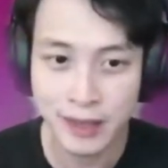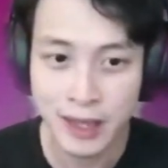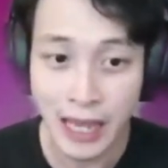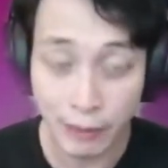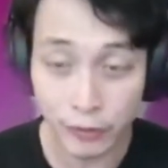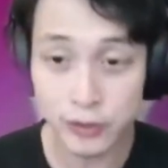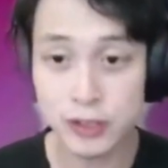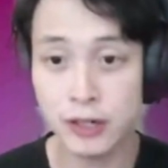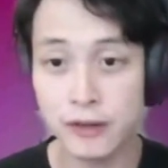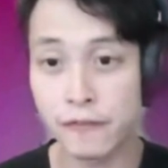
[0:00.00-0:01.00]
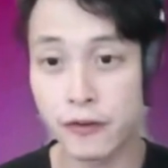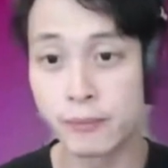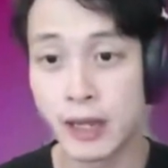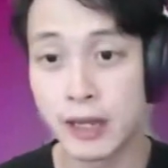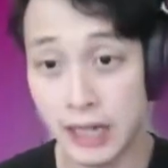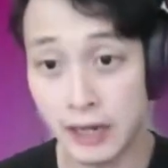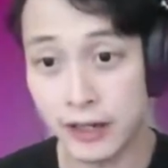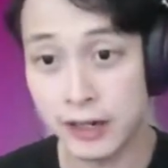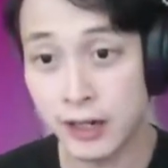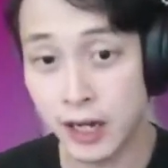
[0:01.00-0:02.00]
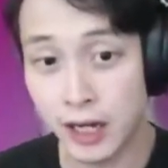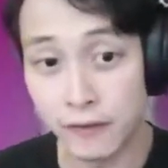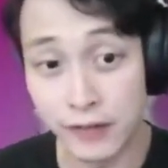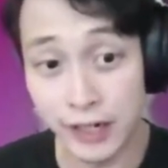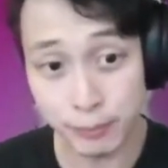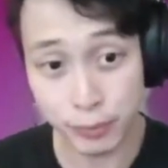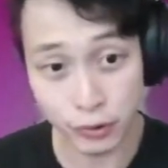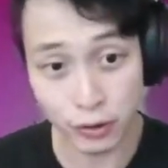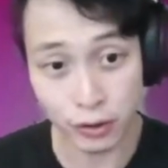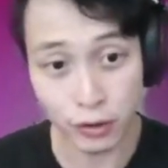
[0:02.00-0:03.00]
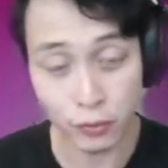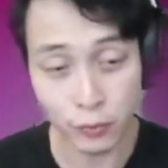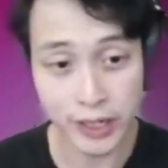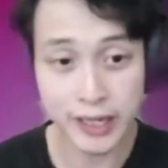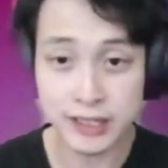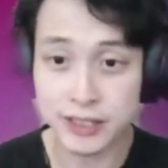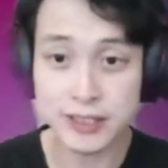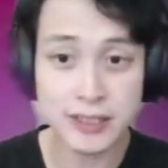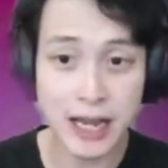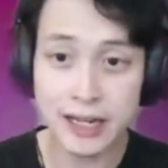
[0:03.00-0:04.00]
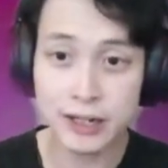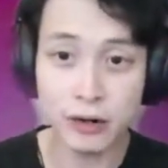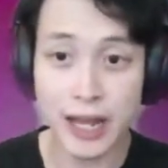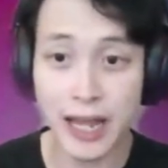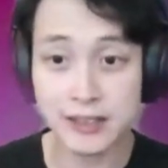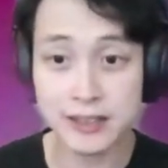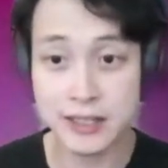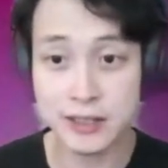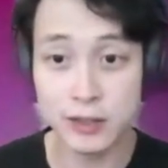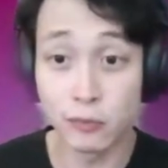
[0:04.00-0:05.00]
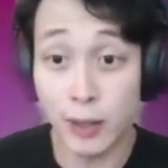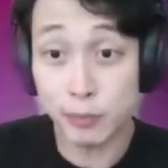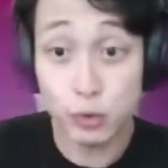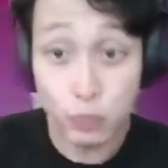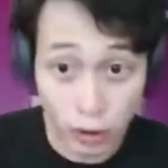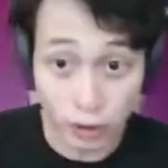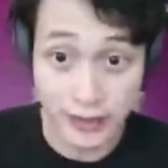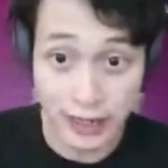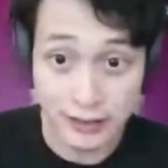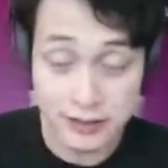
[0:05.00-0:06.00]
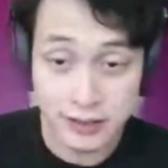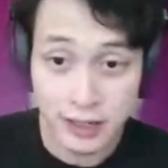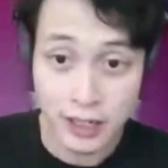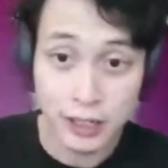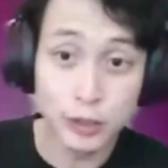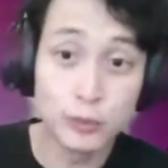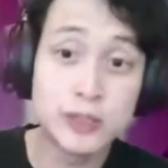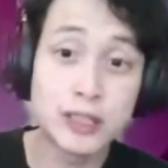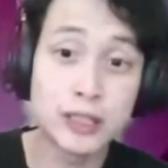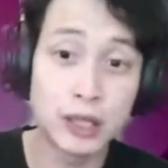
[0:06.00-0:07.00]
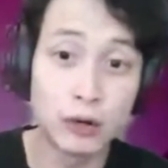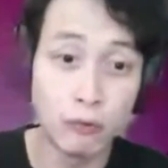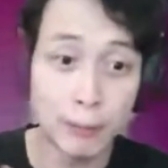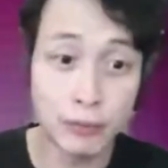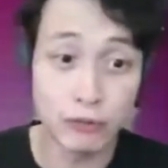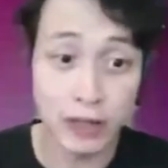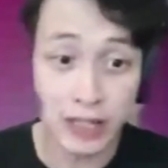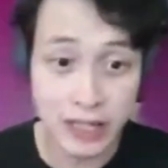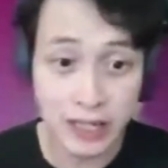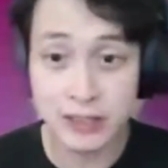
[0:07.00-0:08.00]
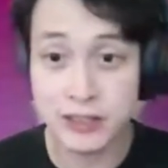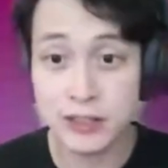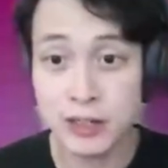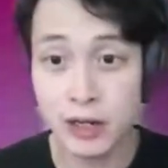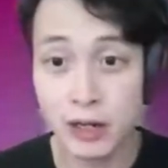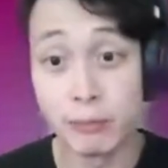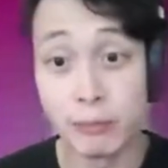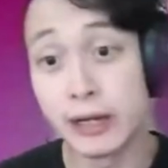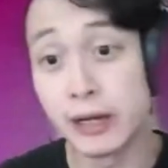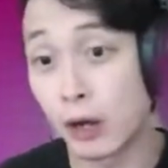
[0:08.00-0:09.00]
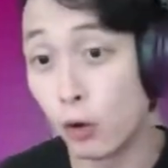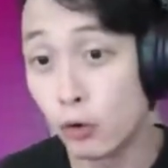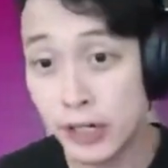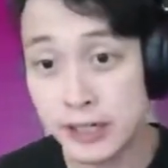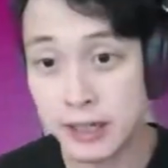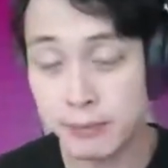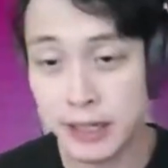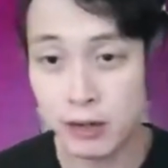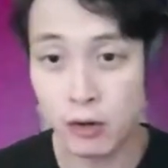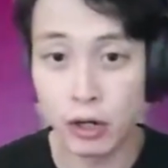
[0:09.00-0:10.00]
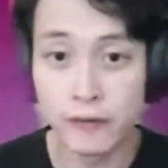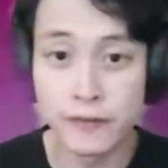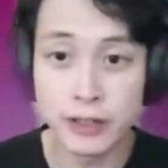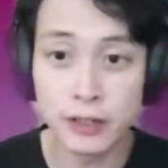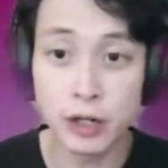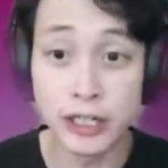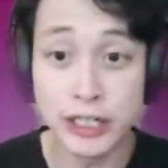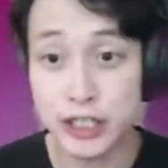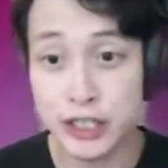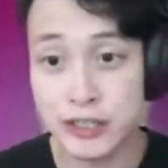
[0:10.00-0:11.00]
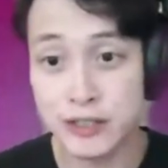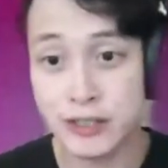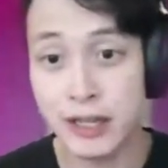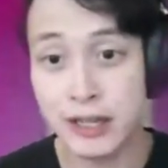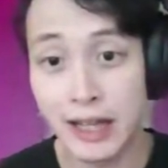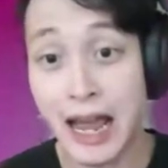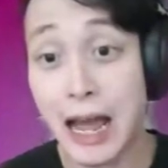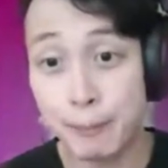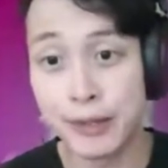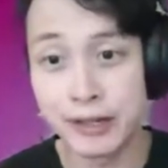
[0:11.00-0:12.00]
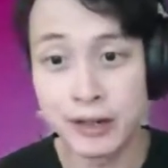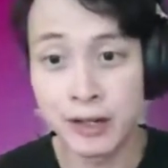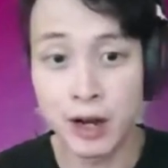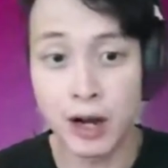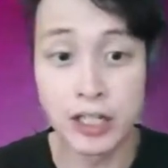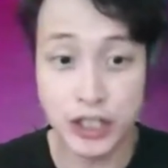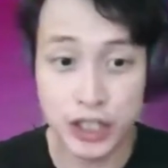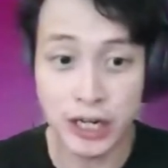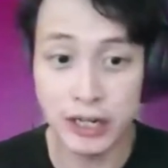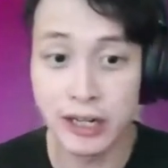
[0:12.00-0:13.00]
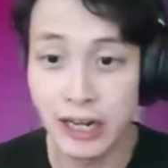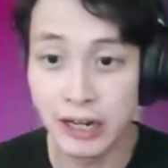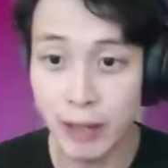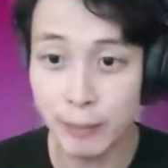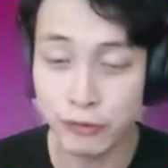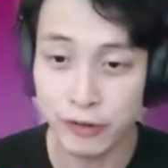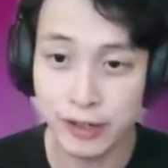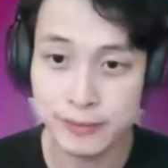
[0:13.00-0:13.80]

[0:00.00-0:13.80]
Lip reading: And we also heard from David of Lit Protocol, where you can just sign or access Web 2 content using your Web 3 keys, be it like owning something or even conditions that happen on chain in Web 3.